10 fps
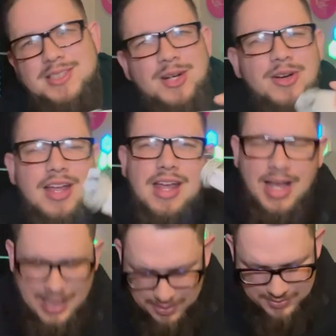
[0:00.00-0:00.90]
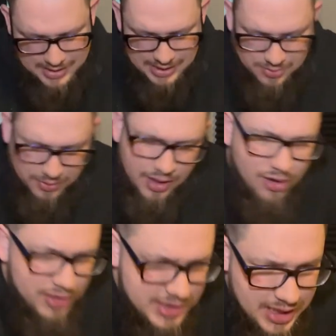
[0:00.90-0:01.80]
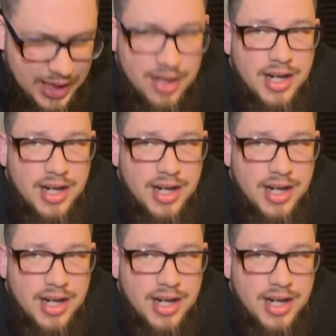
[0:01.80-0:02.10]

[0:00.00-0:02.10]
So I keep this. That's really all that's in here,